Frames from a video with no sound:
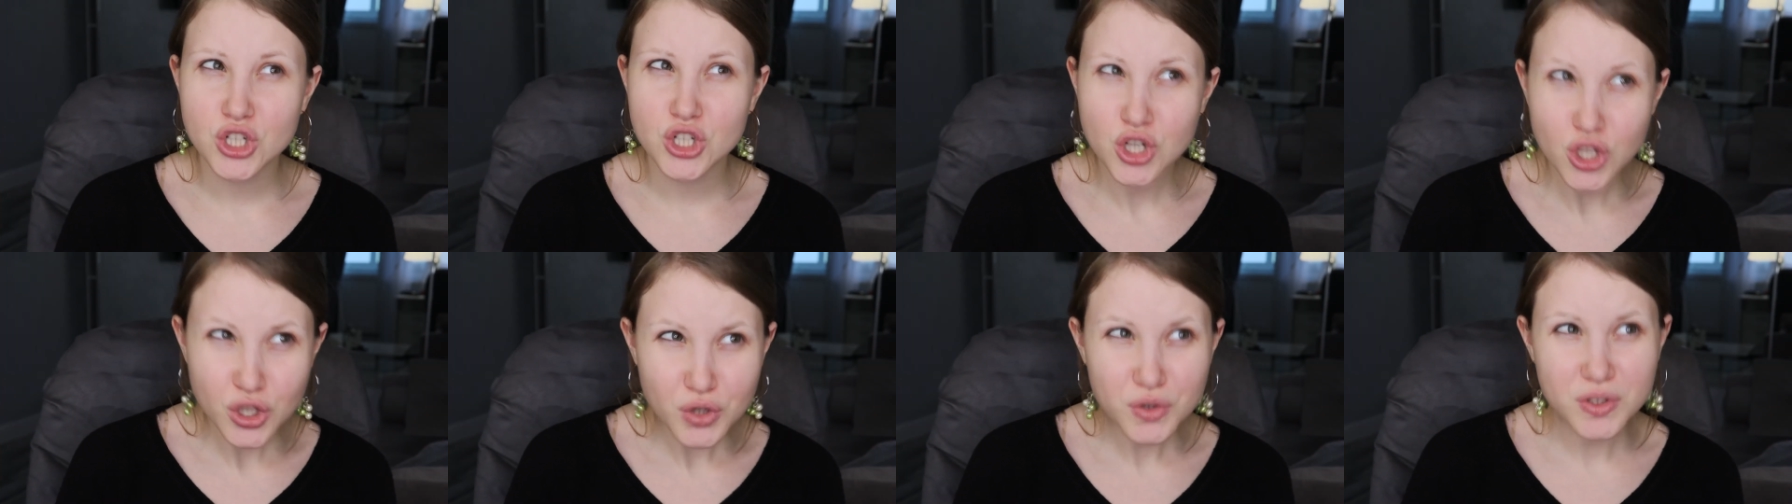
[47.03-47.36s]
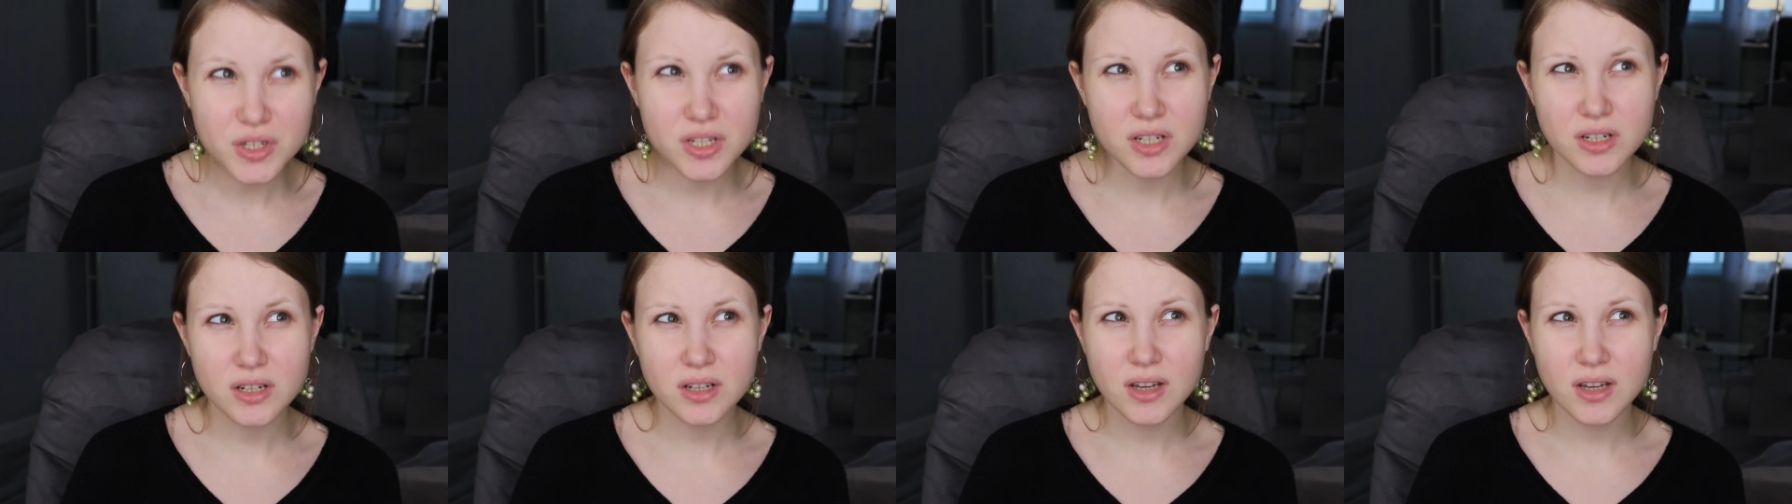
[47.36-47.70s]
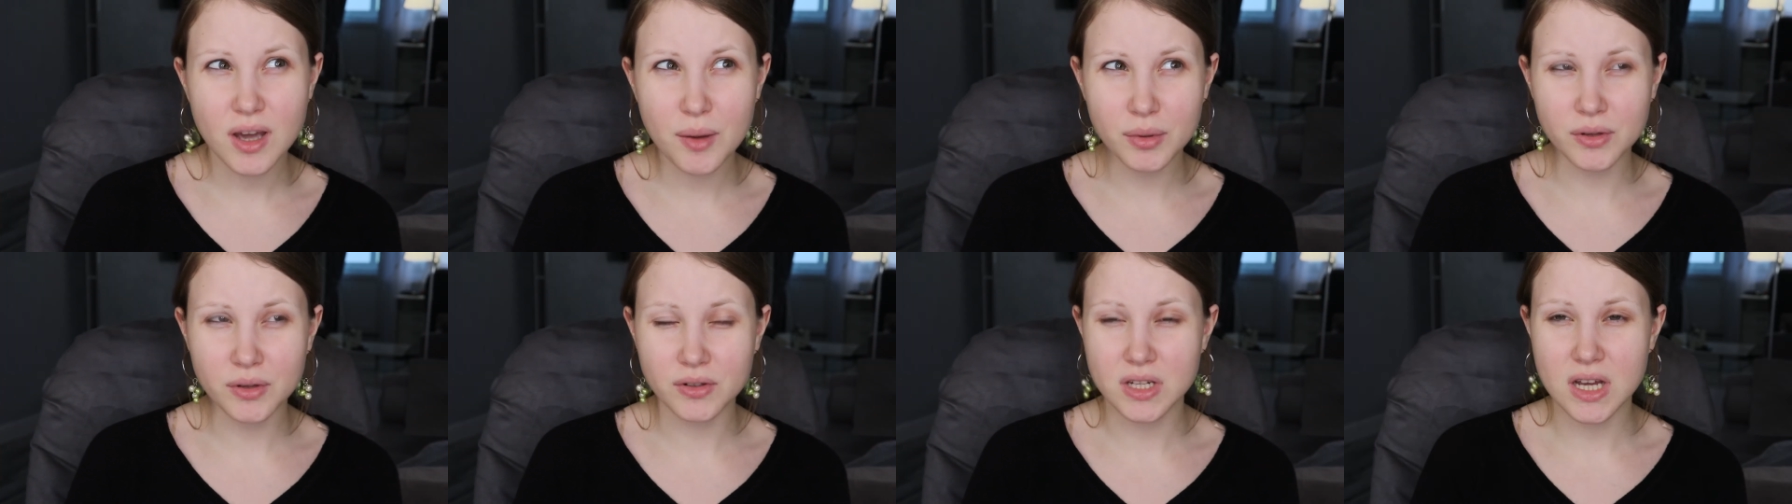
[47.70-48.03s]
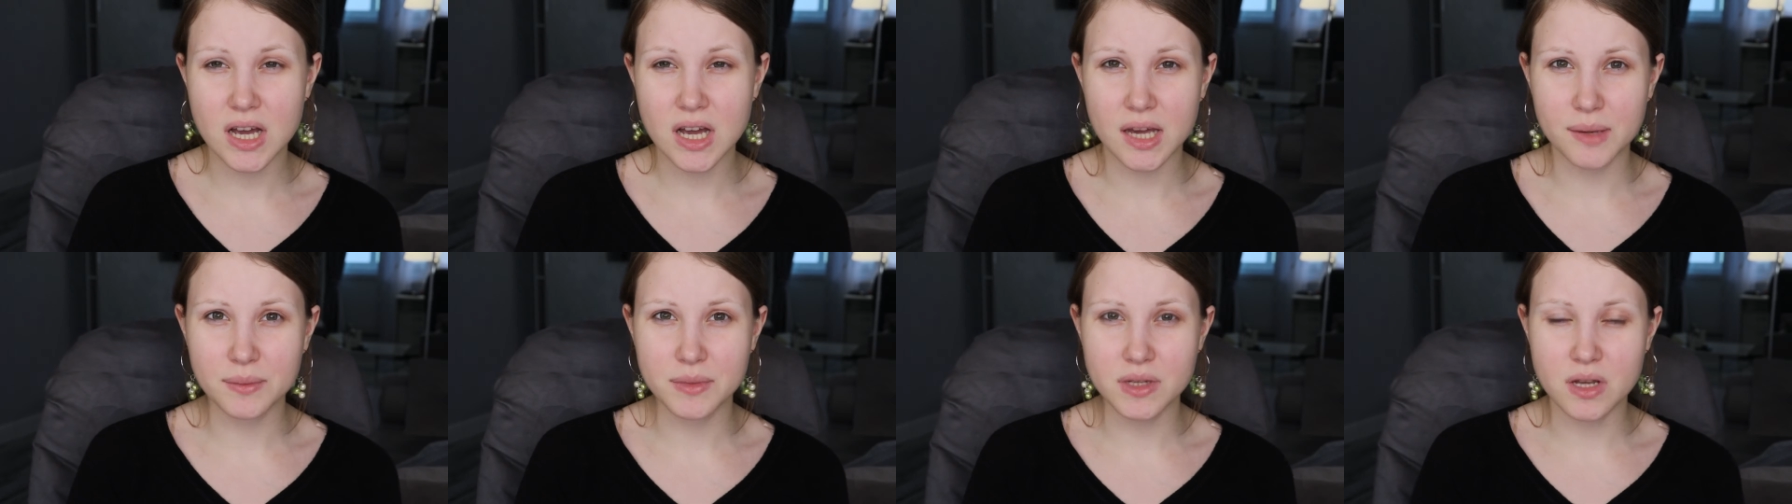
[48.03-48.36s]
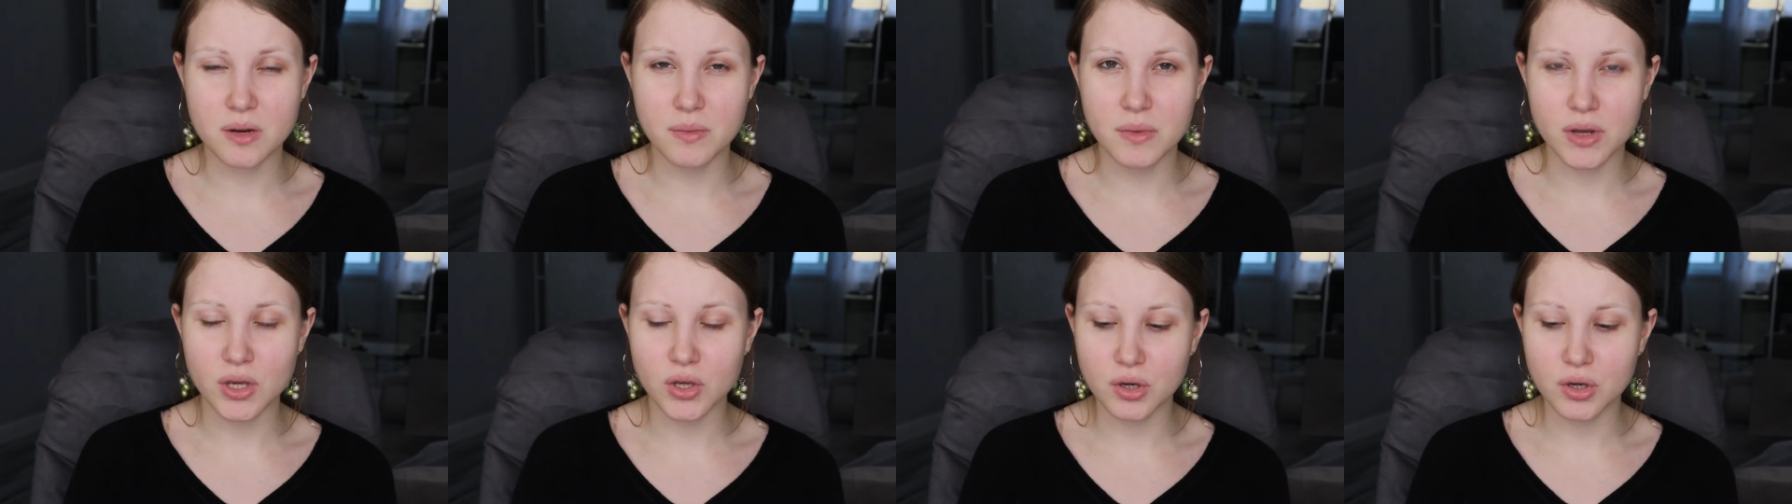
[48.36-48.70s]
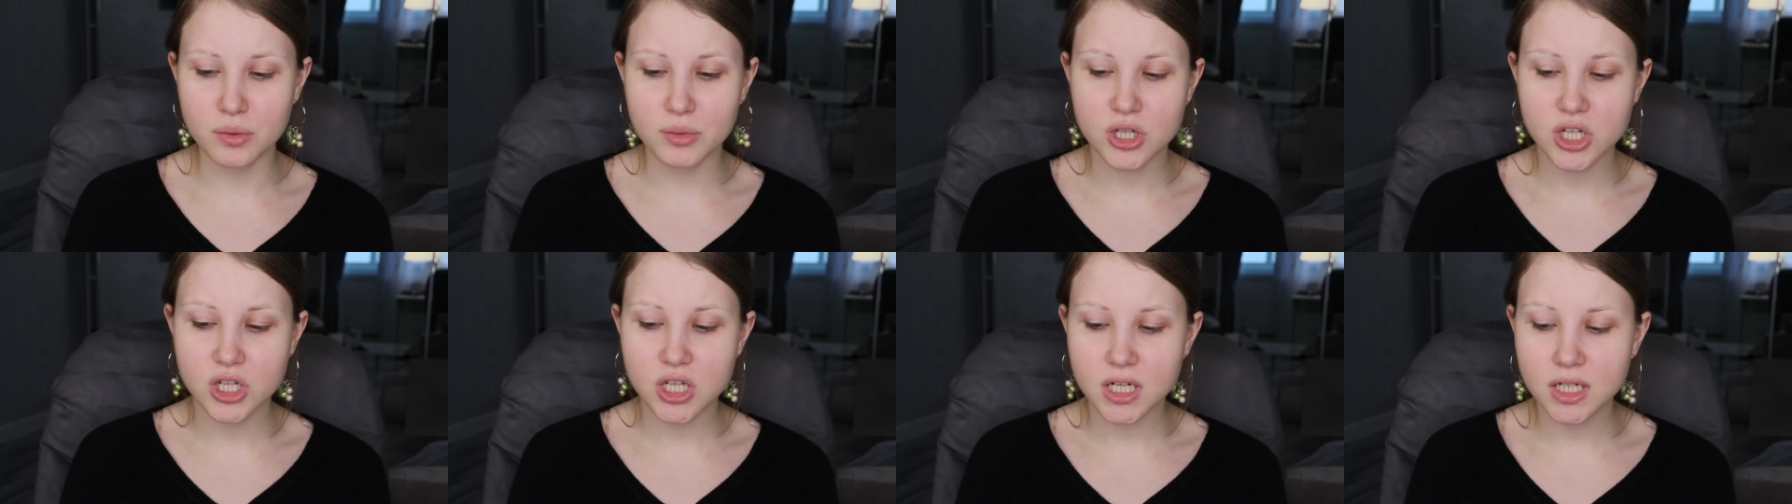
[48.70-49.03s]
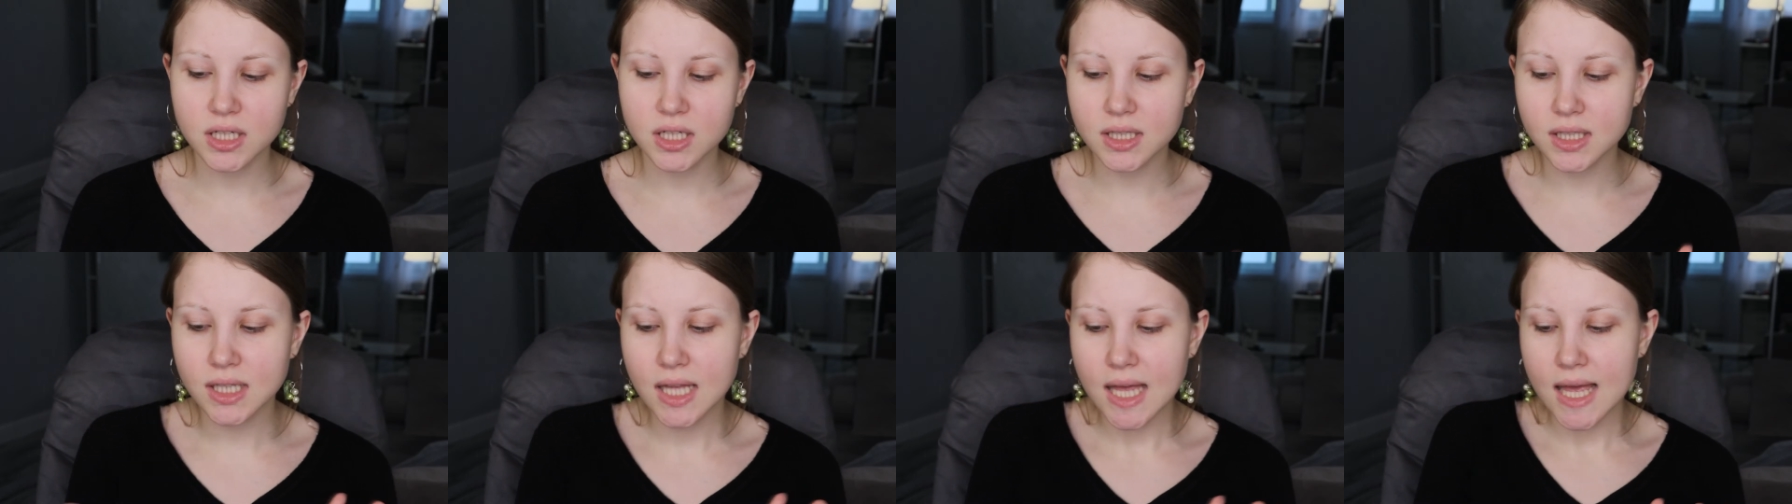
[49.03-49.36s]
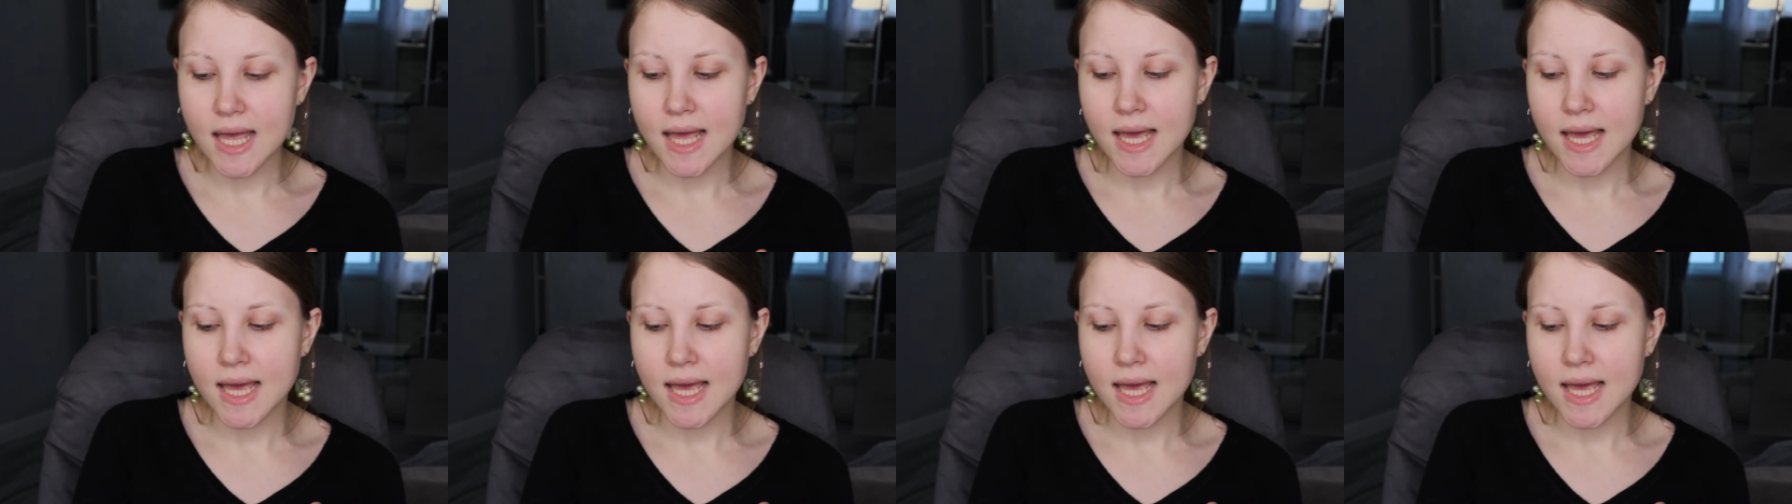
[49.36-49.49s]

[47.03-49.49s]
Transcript: using a couple of times on my YouTube channel.